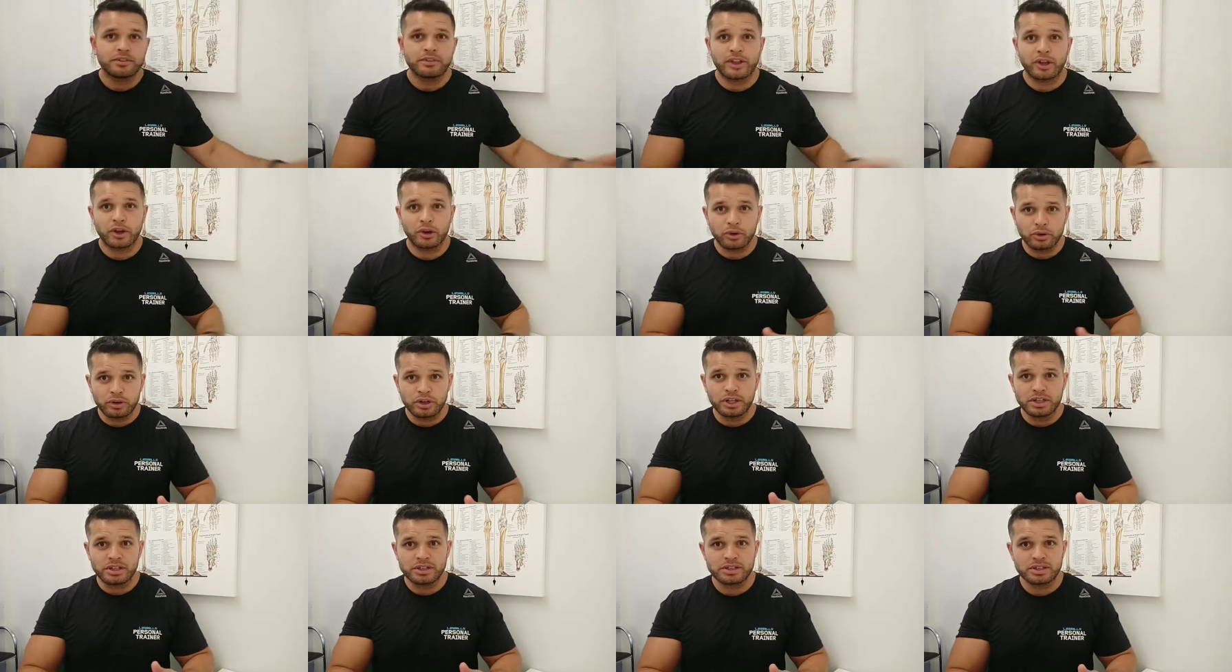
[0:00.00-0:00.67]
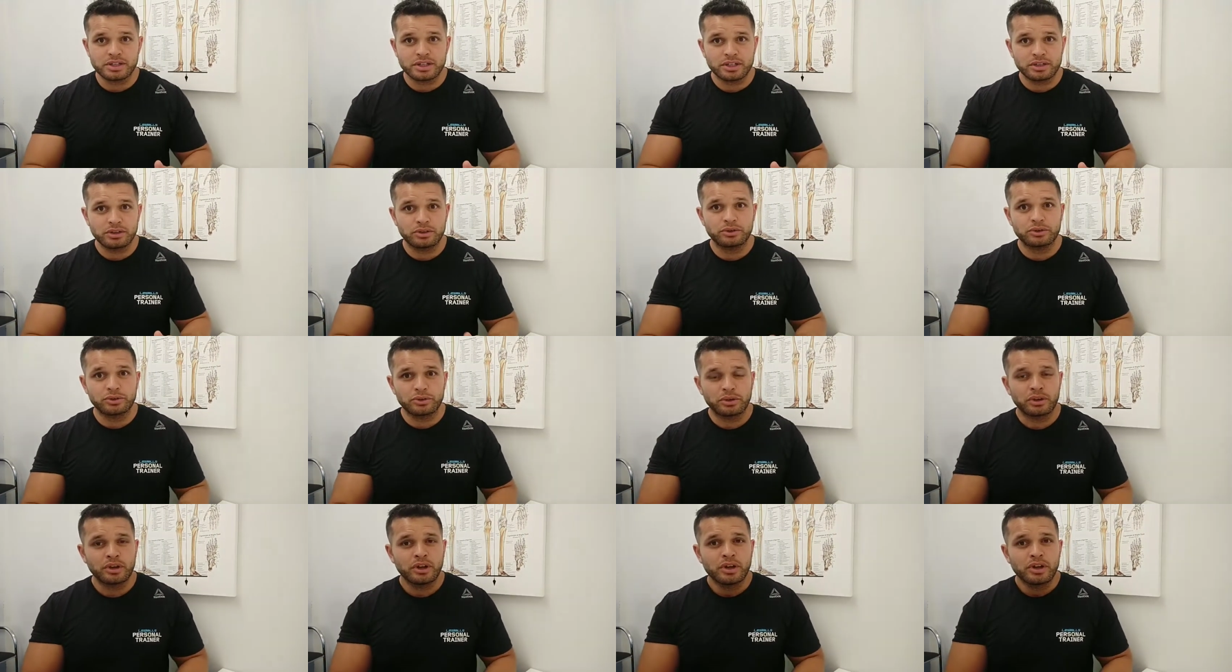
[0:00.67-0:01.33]
They only see
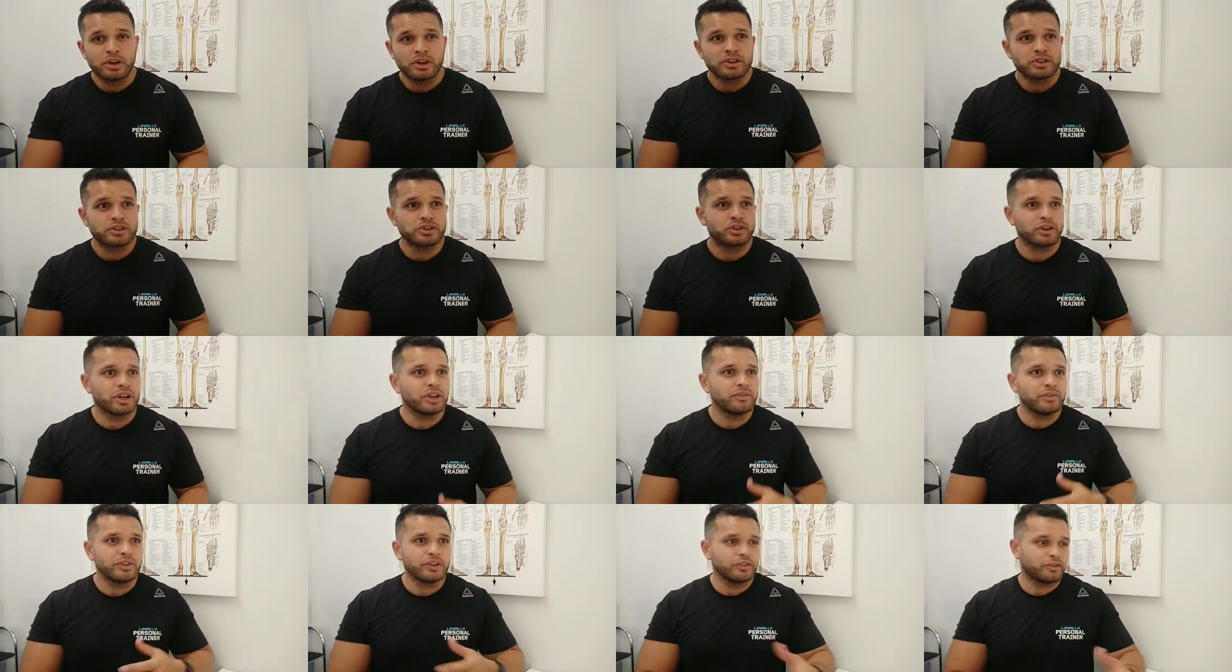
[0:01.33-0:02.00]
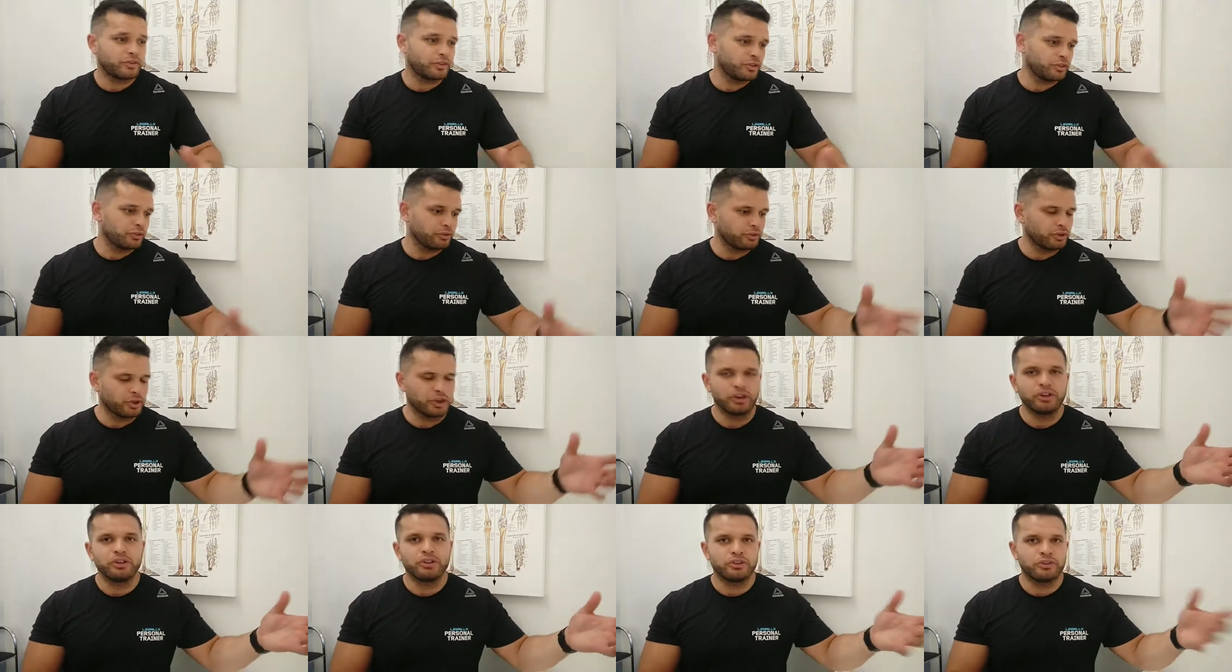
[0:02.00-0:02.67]
you. So even if you,
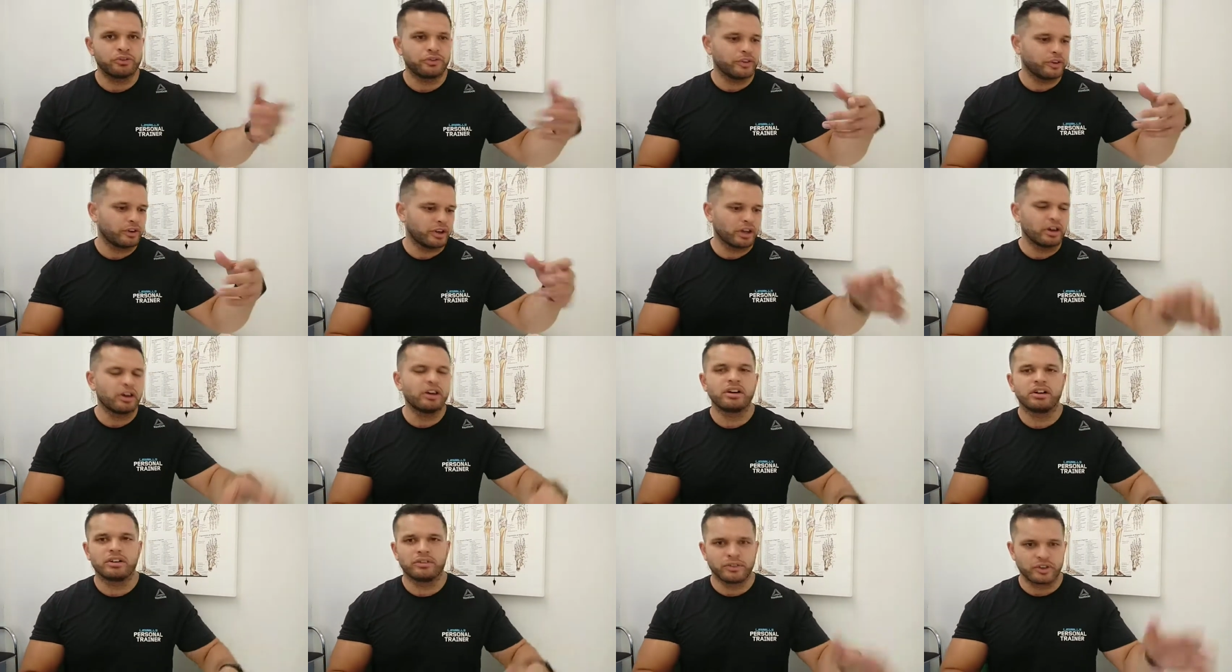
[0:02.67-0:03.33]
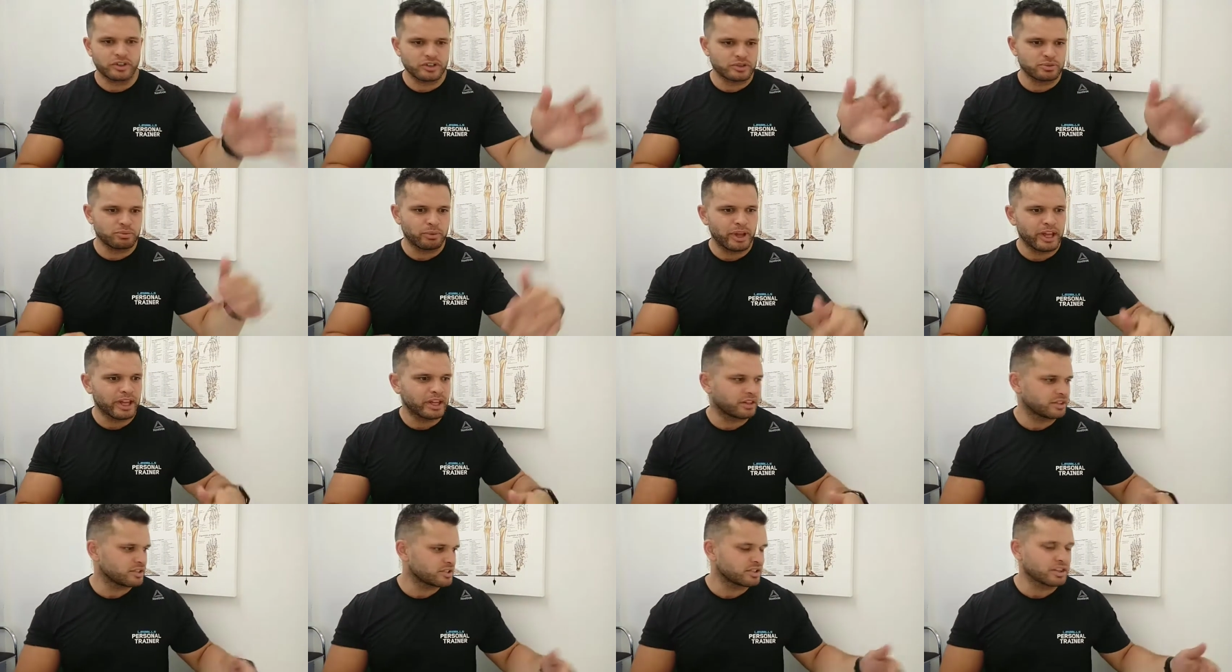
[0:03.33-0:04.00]
you know, you feel like, oh, I've lost
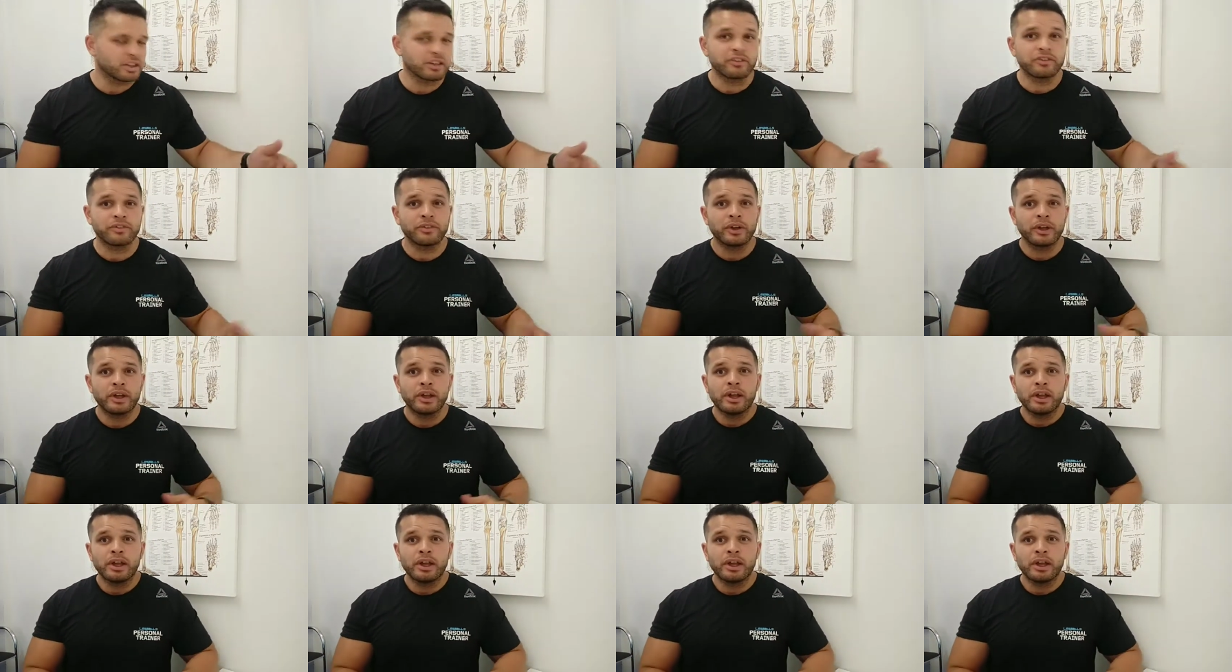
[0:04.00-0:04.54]
weight and stuff,